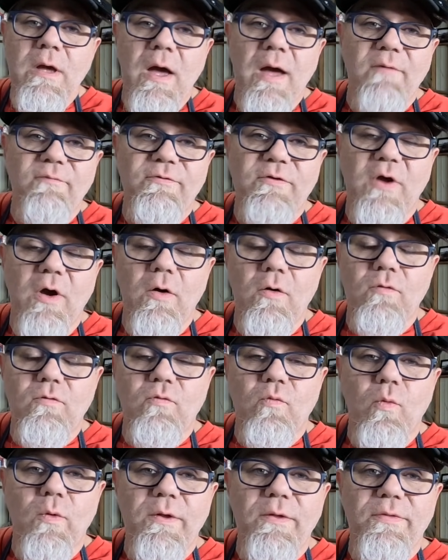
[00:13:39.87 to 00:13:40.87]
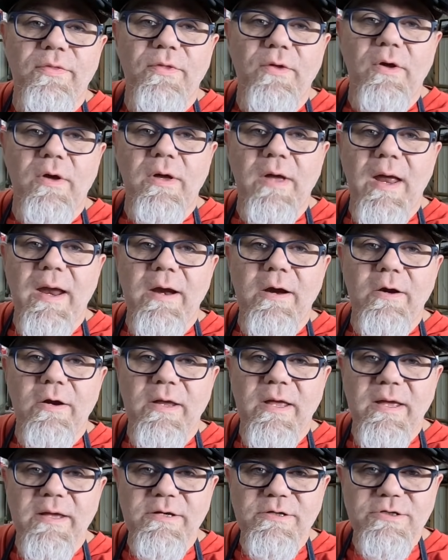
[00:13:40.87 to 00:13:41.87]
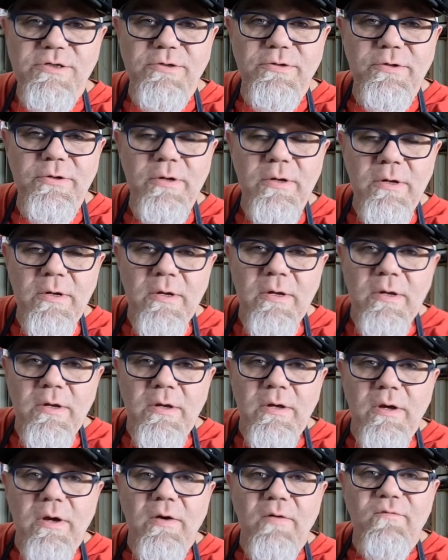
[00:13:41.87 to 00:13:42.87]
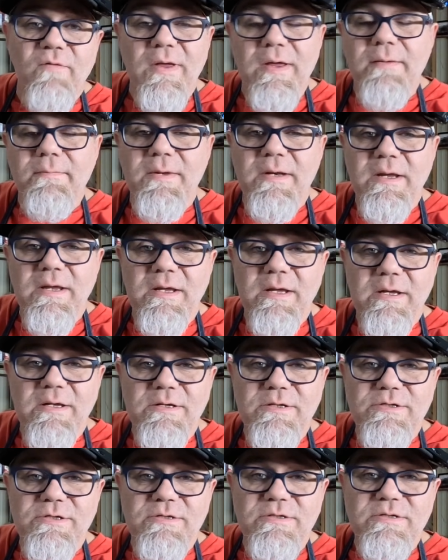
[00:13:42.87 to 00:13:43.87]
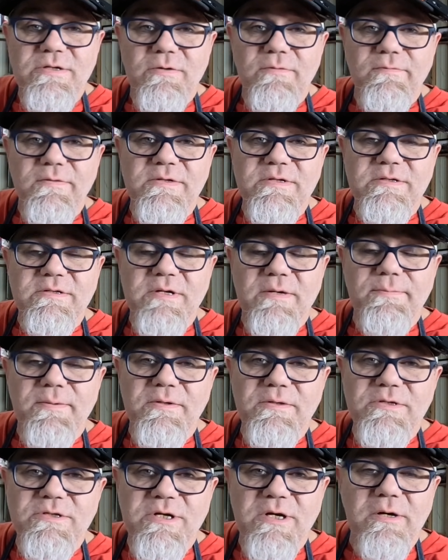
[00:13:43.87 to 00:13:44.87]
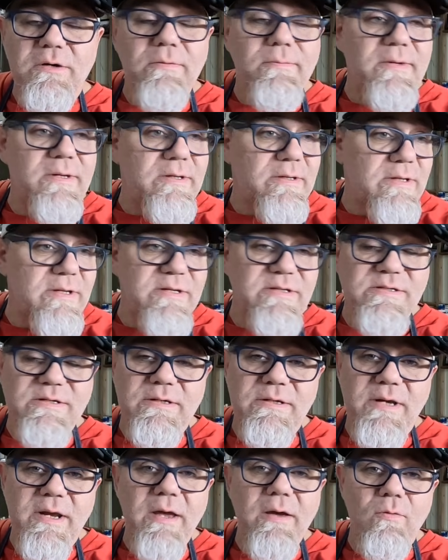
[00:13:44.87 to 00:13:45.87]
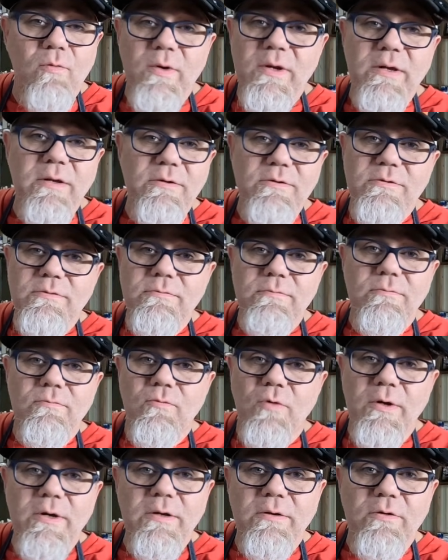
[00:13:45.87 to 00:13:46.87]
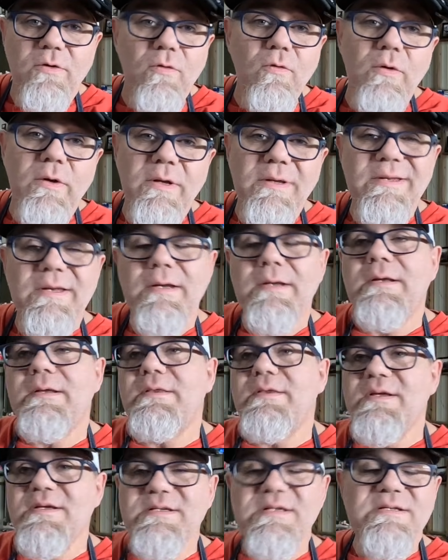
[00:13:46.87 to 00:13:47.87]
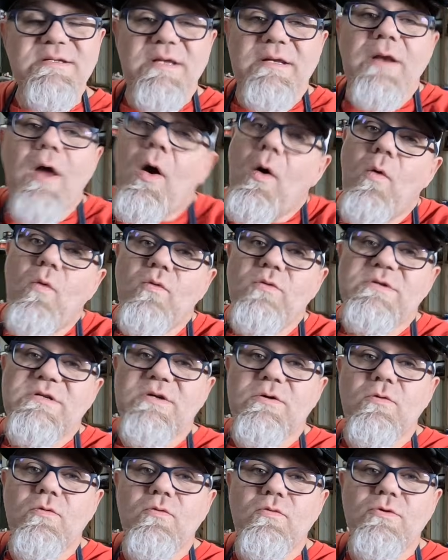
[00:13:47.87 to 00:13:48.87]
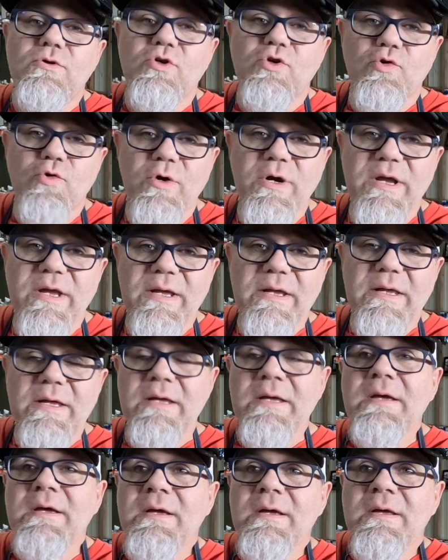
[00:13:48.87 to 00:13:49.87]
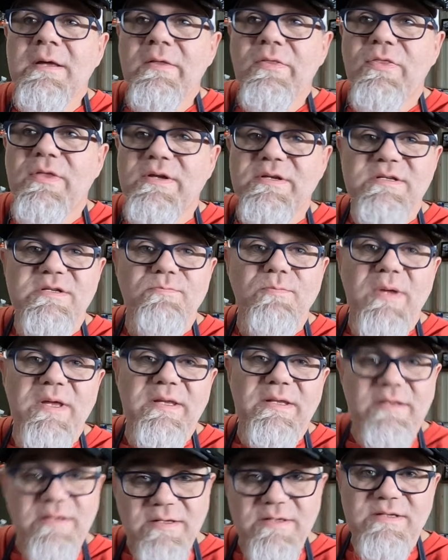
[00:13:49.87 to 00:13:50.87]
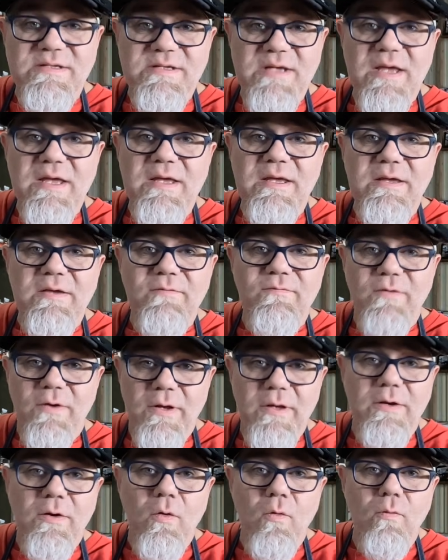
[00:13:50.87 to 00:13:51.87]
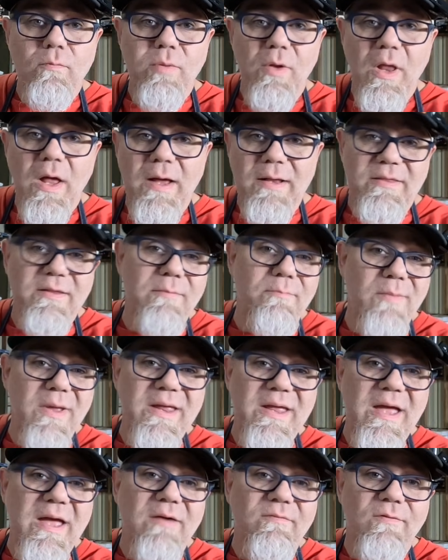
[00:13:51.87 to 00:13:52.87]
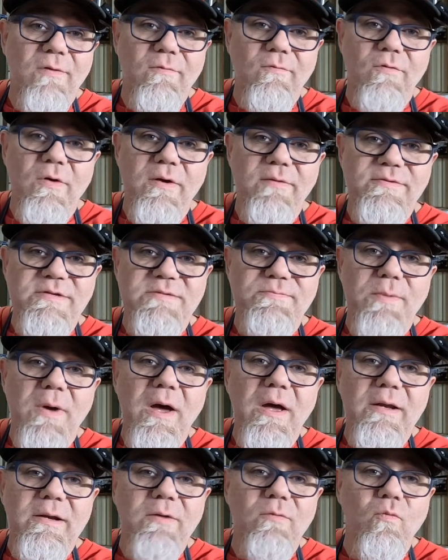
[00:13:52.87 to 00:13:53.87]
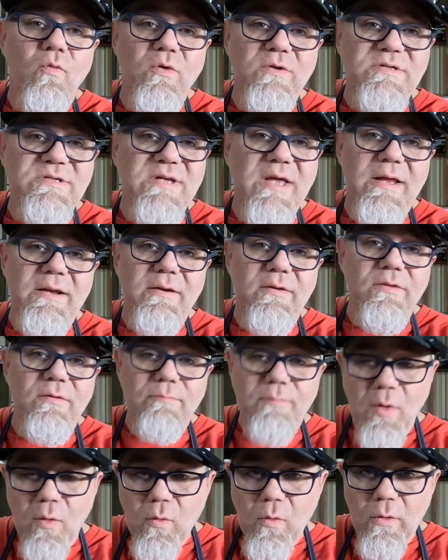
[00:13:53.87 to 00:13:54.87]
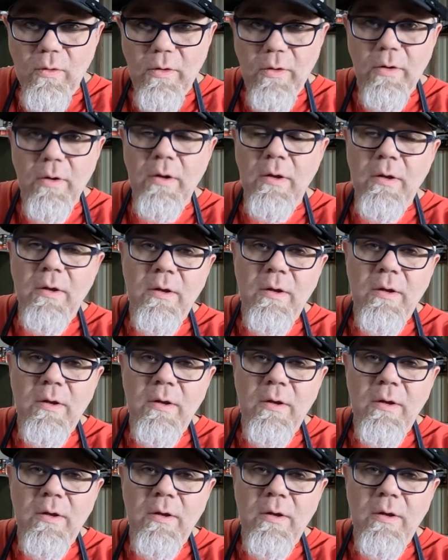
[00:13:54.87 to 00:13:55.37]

I've talked with uh, Eric Hester of M&E engine services up in Shelby and he said, "Yeah, we can we can do it." This is an old school trick that's meant to save an old block that may have a rough spot in one side of the bore.